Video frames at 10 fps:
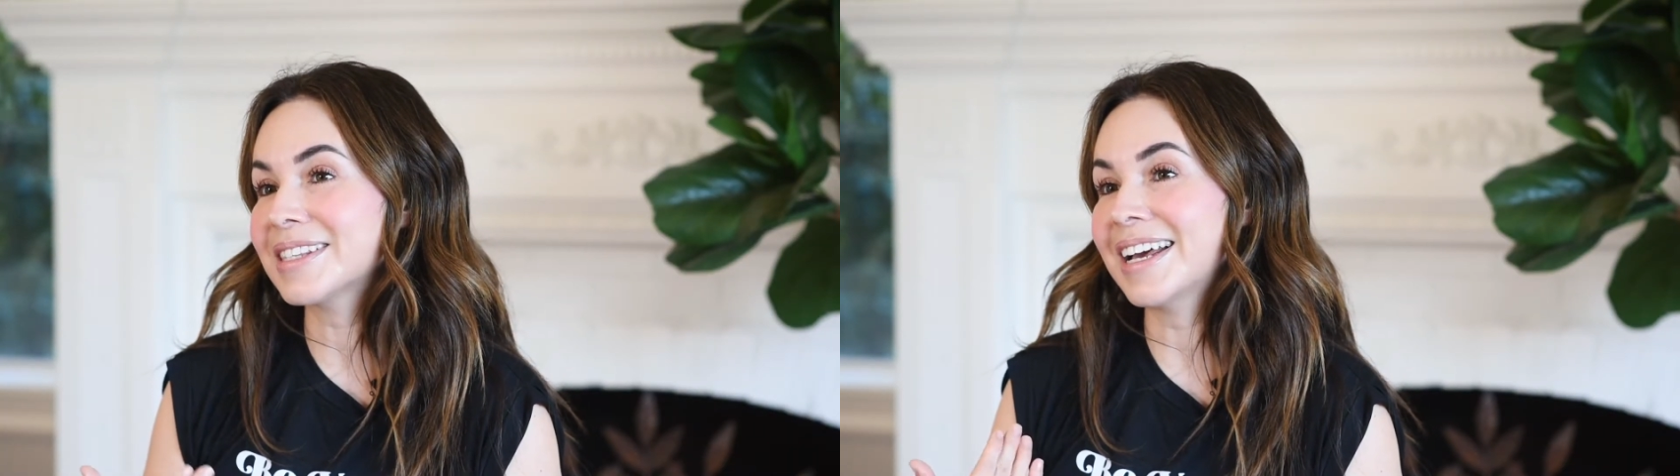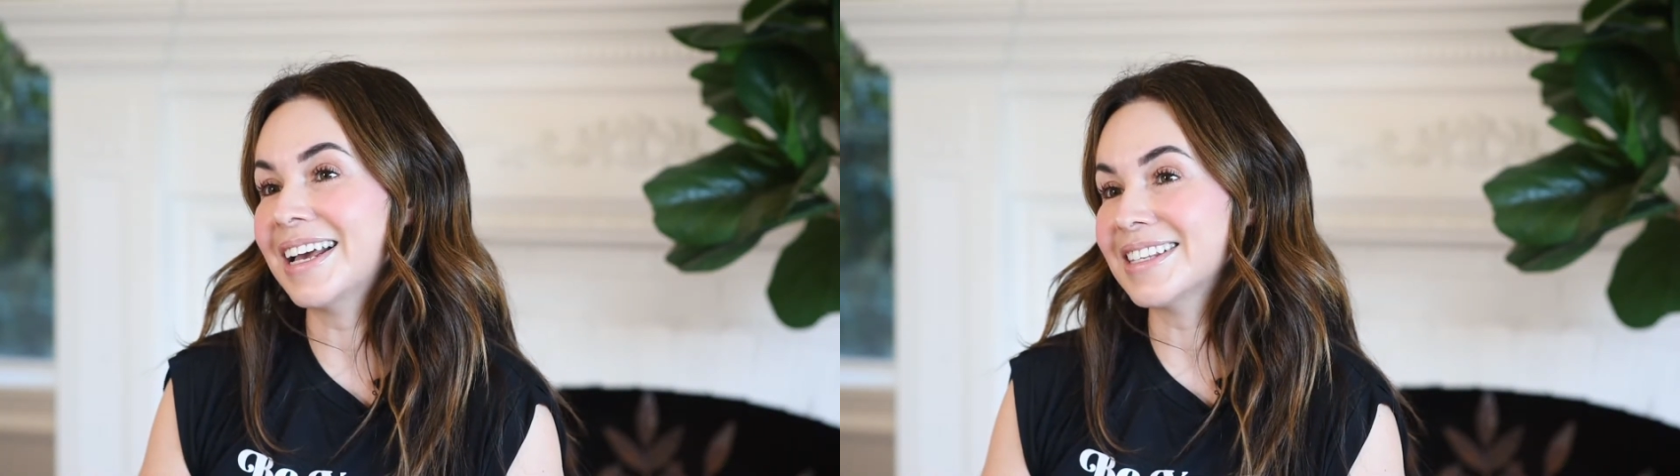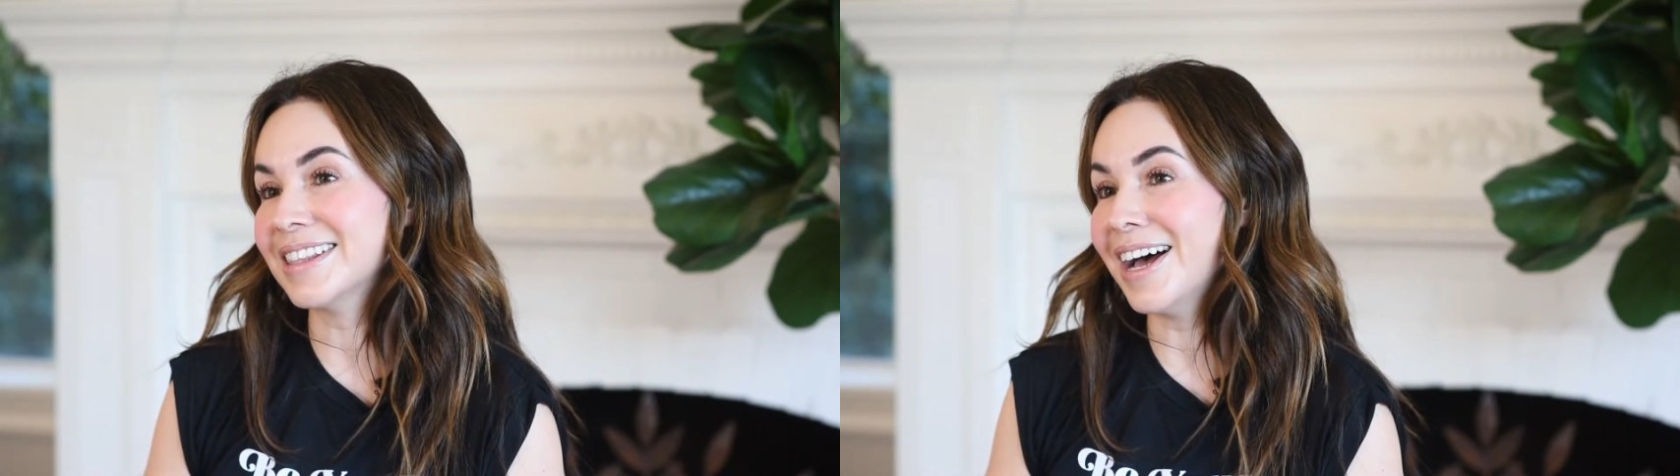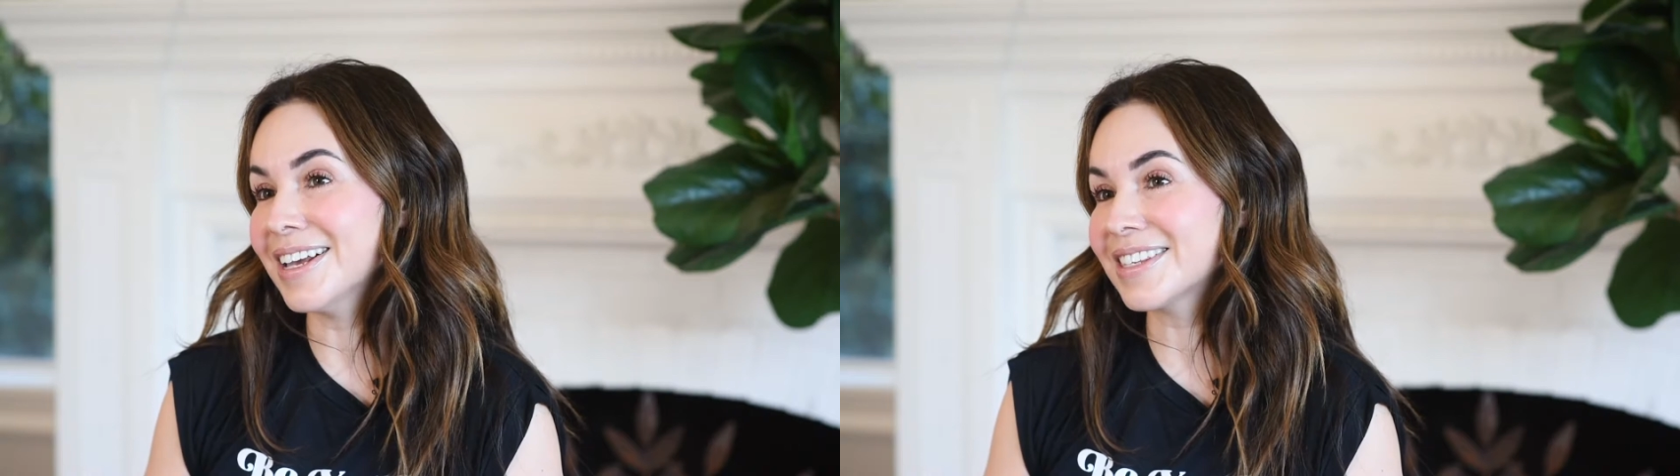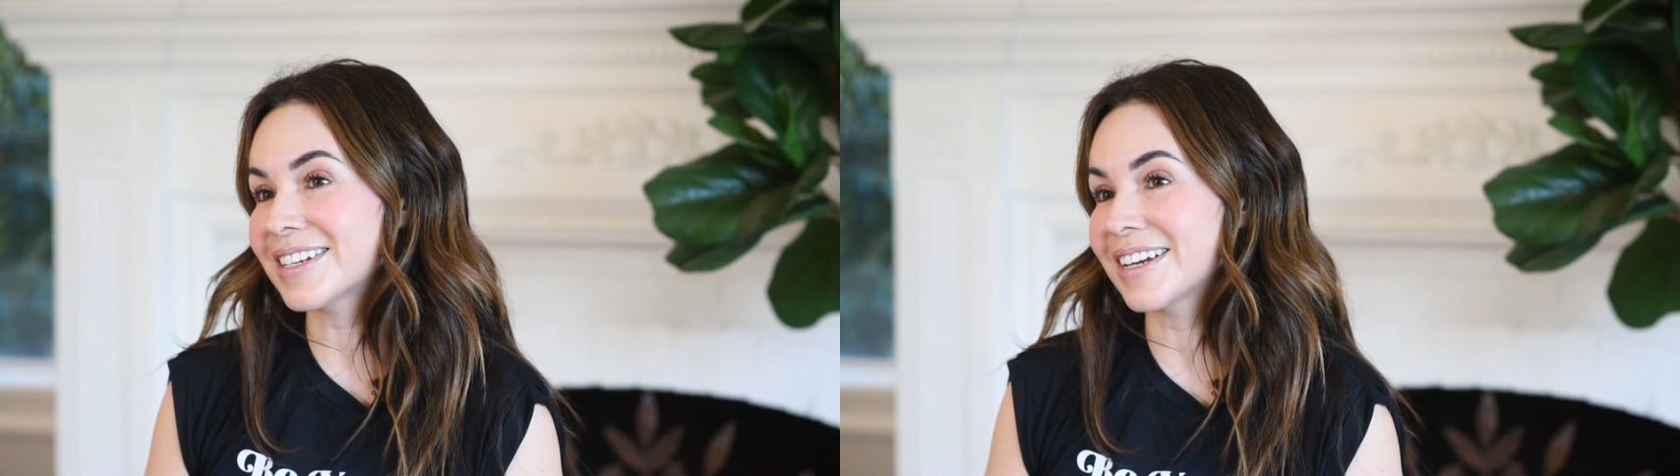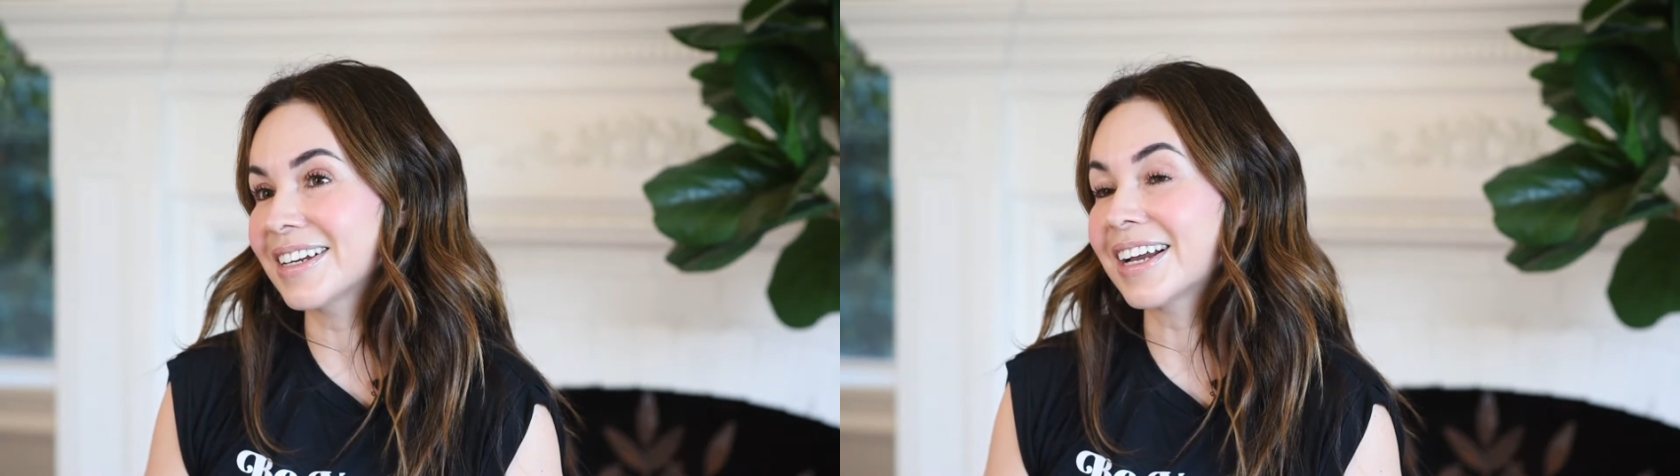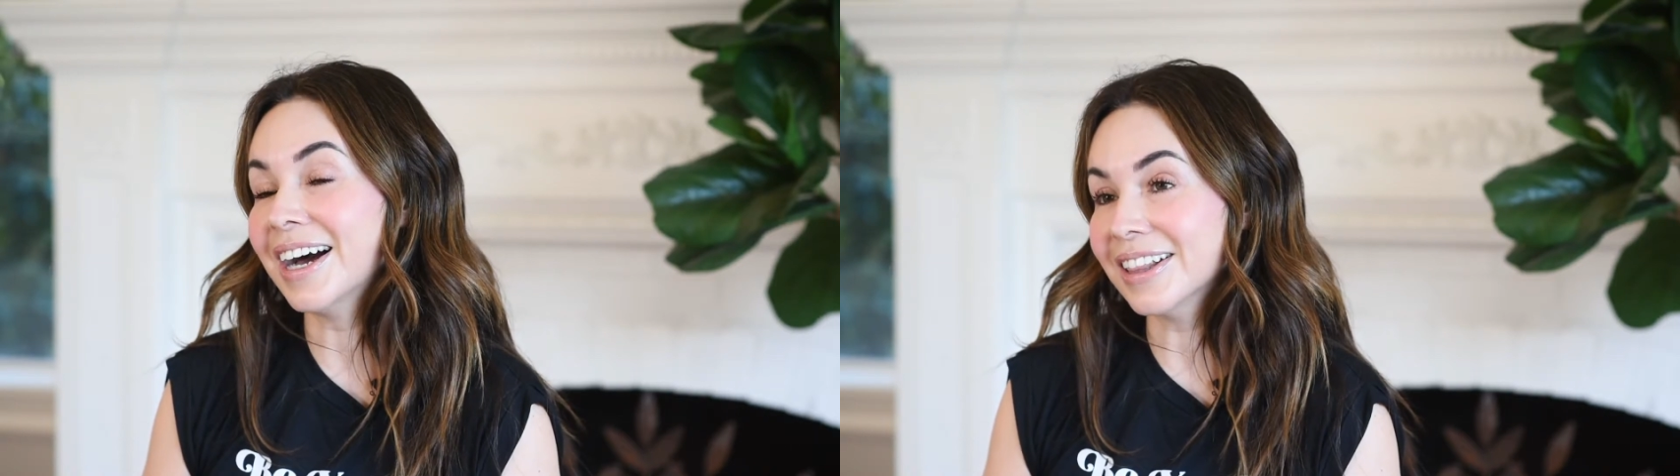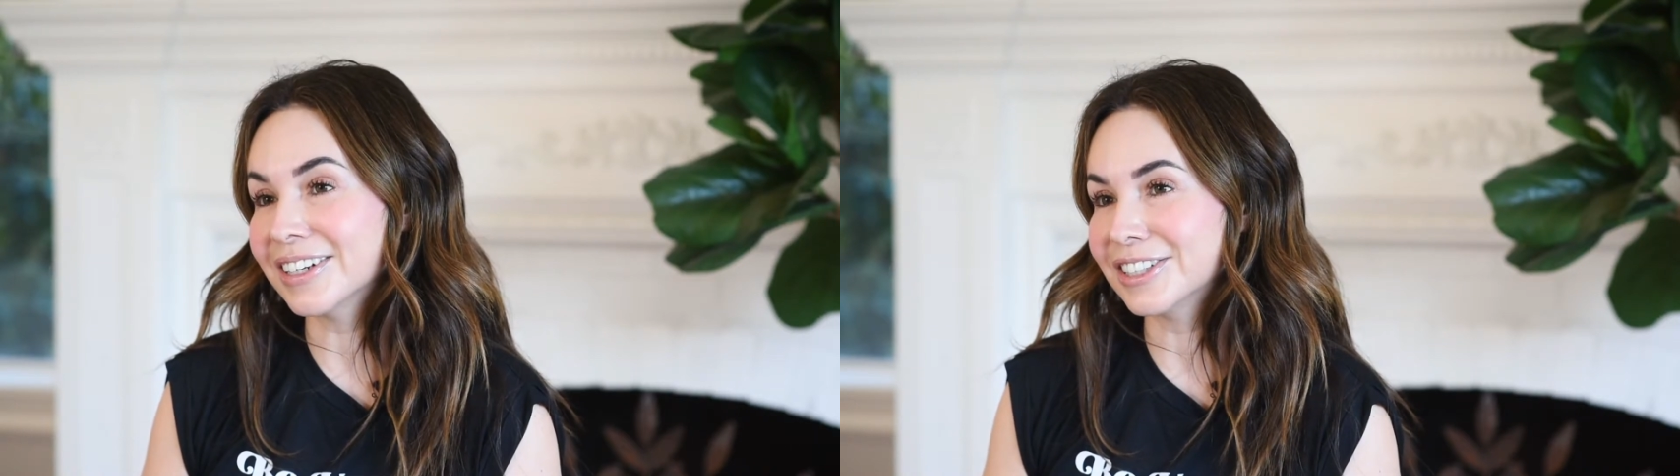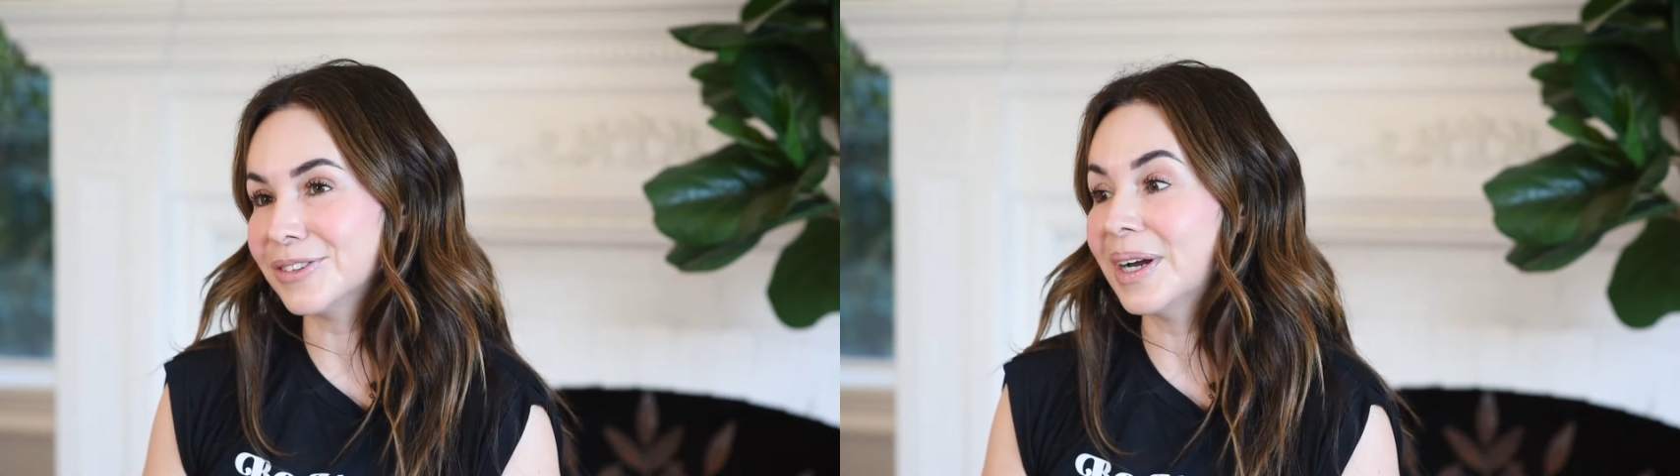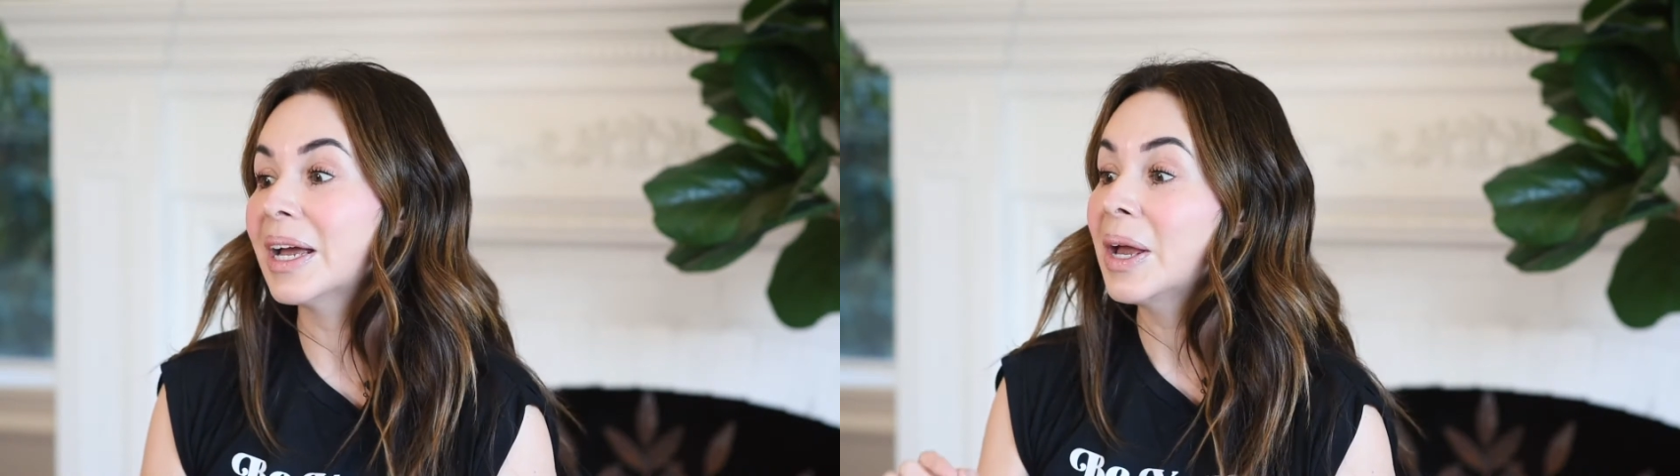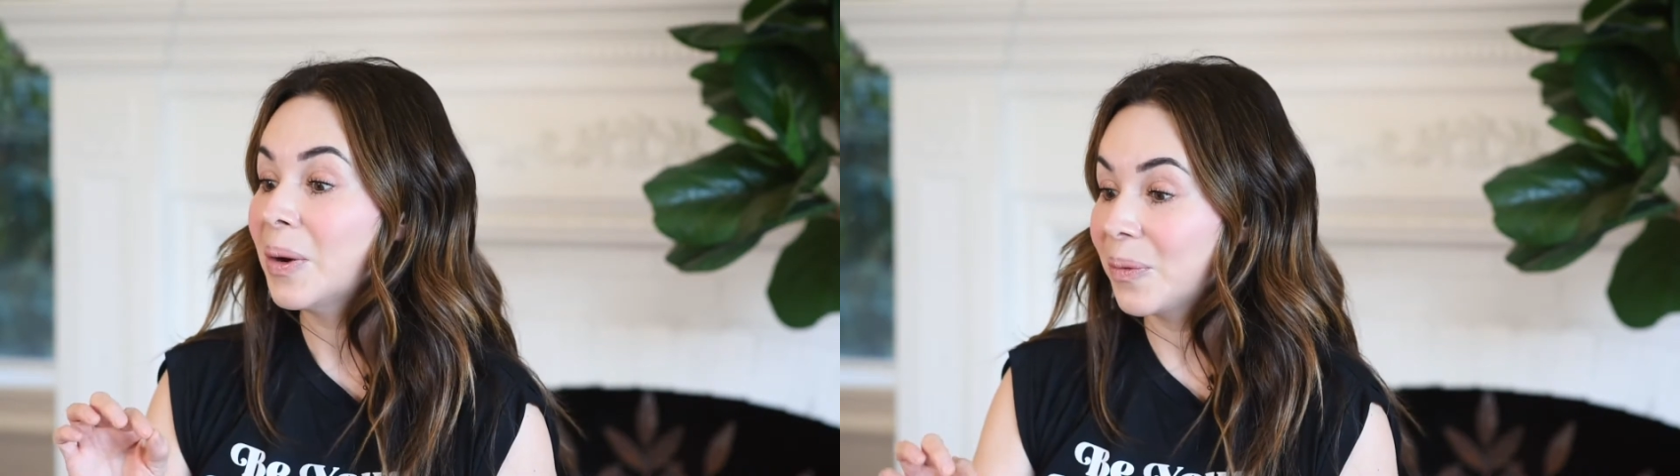that has lost color to it,